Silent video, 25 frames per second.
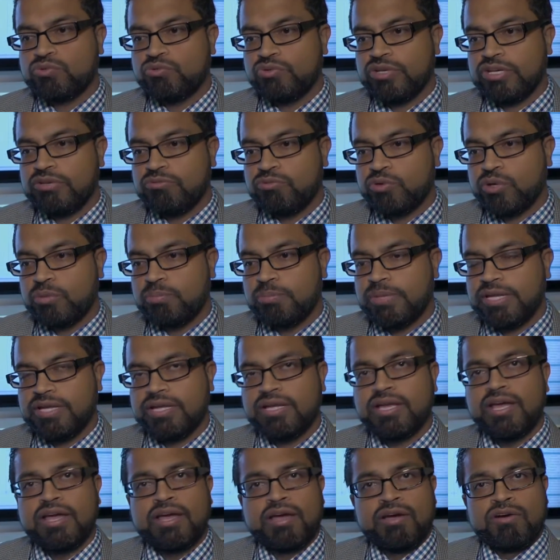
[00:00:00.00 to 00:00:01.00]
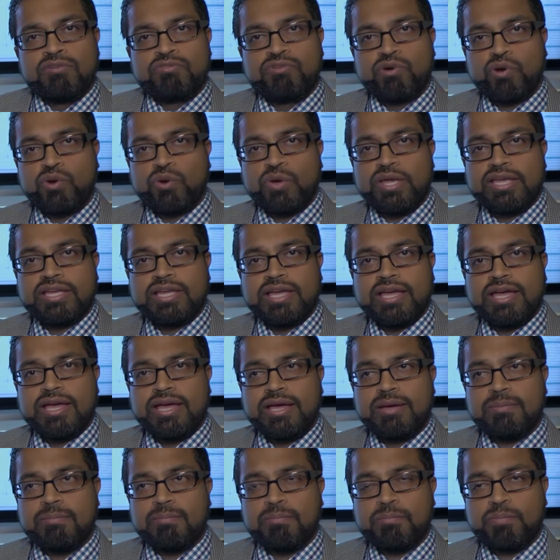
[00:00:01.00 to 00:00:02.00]
we would be following
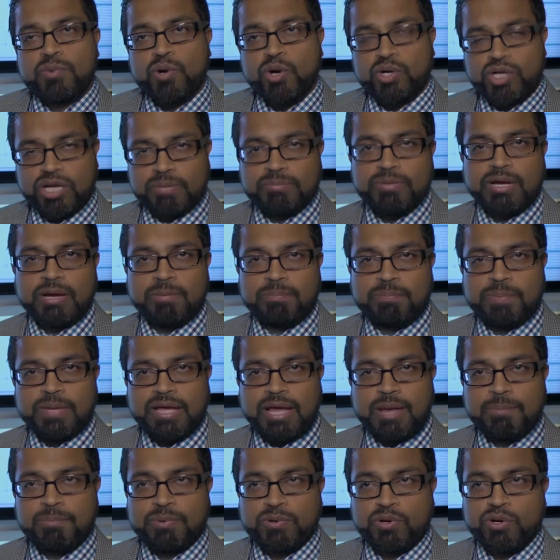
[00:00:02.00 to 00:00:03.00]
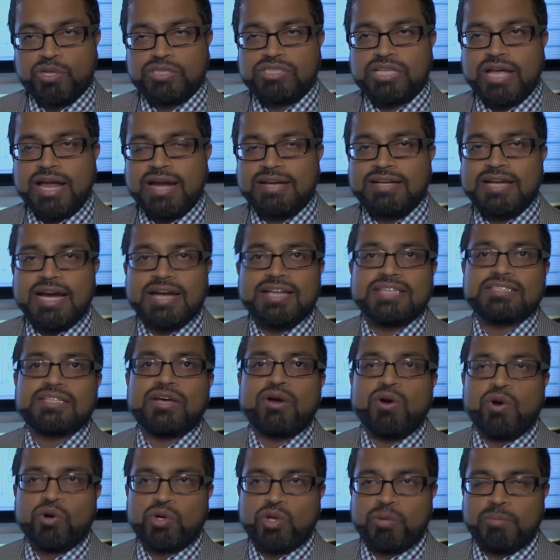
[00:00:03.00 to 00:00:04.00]
a bottom up approach, and that is
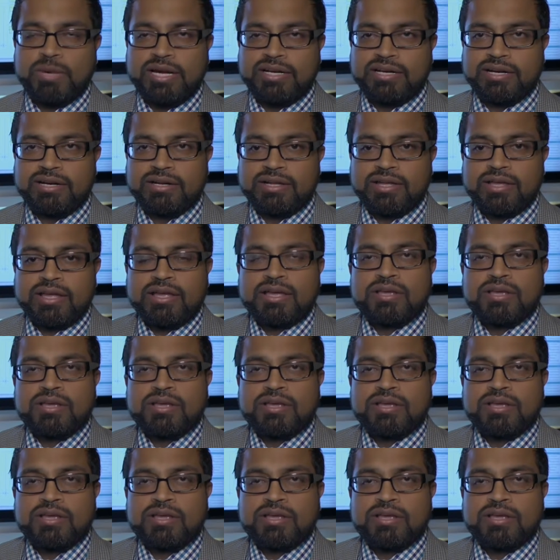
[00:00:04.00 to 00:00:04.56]
automated.